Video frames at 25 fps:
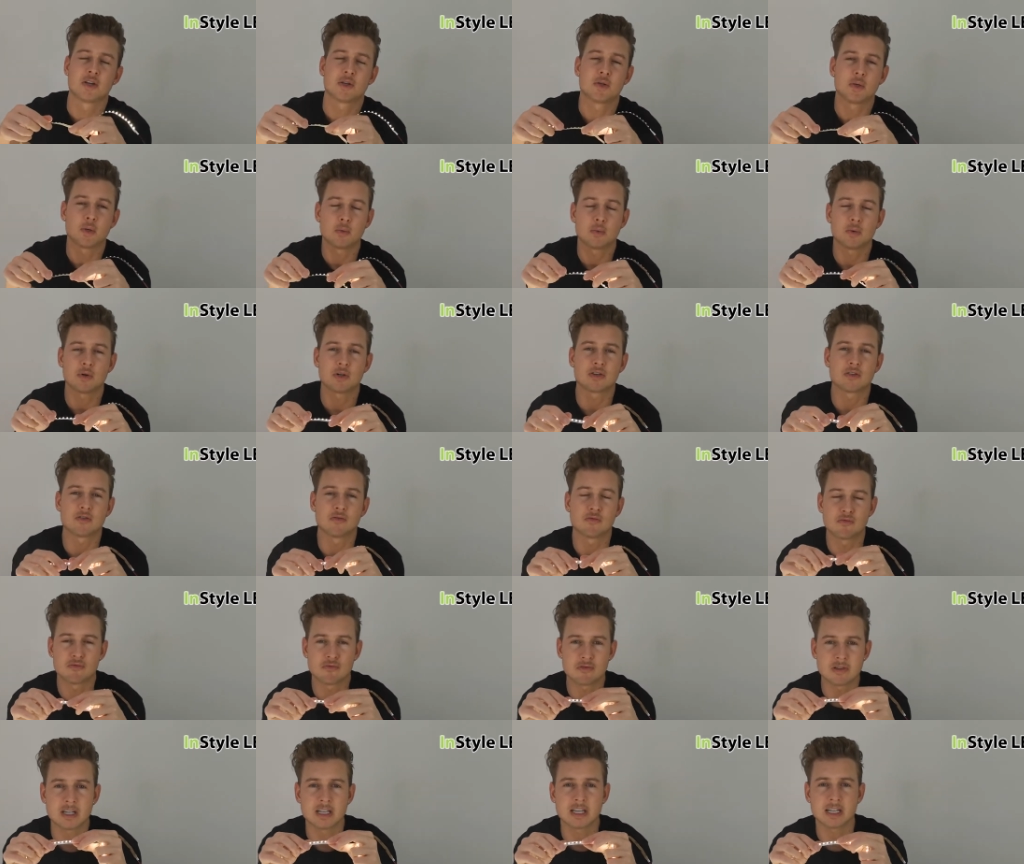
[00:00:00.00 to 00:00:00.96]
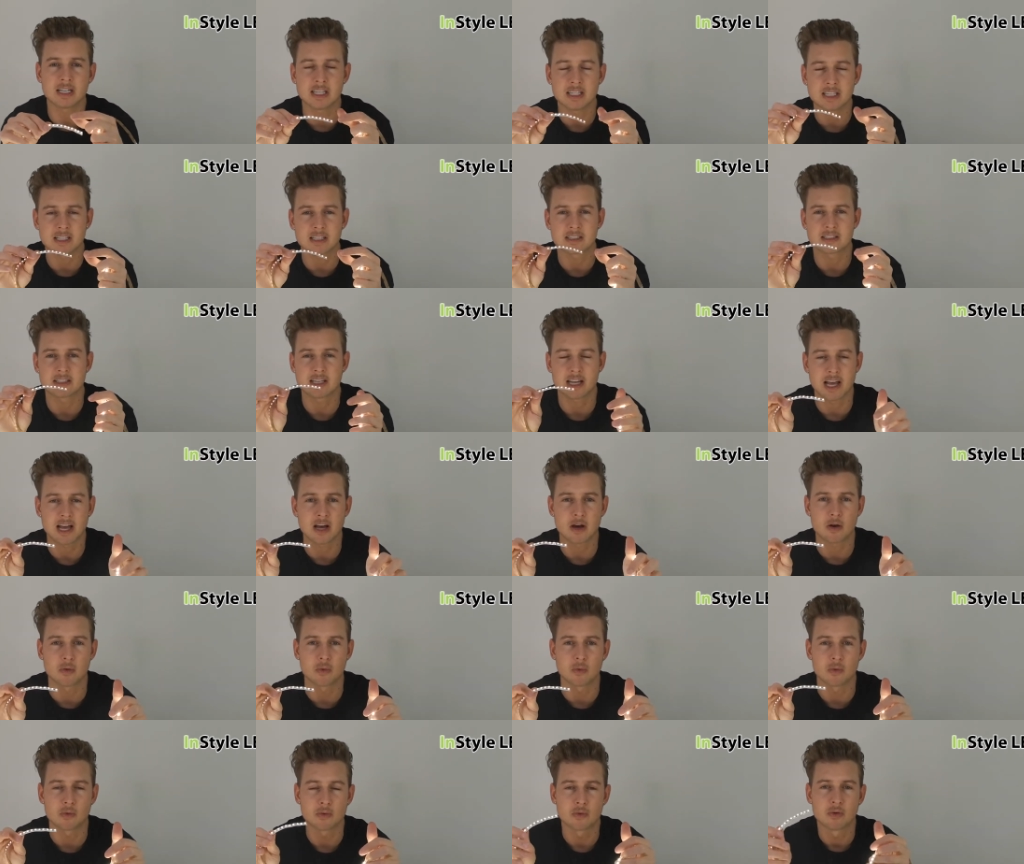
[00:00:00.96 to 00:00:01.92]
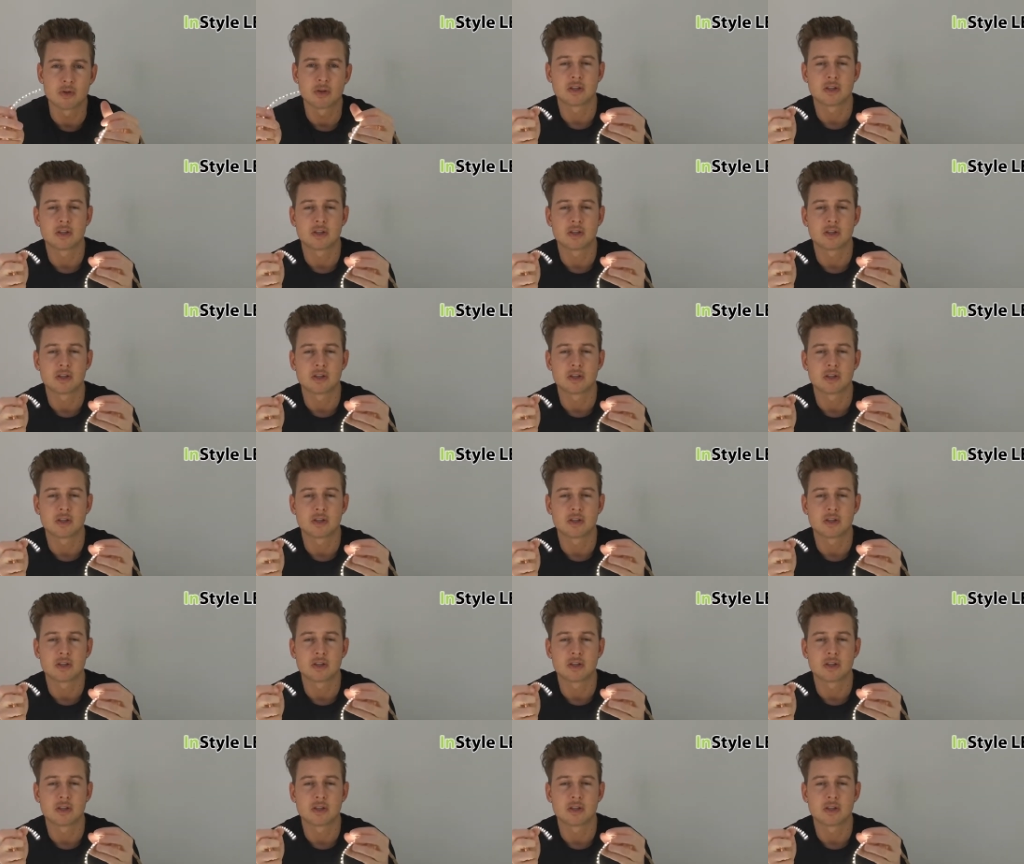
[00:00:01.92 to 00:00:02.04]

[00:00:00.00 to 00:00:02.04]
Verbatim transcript: you would really tell.